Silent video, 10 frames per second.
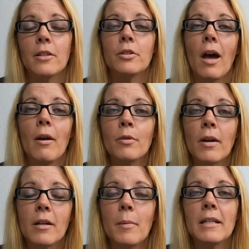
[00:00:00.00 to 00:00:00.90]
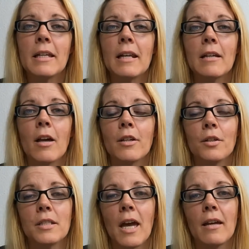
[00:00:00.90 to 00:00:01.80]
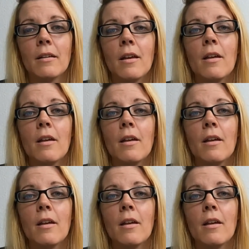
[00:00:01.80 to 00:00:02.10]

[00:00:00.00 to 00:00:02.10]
So I would recommend getting on a good diet.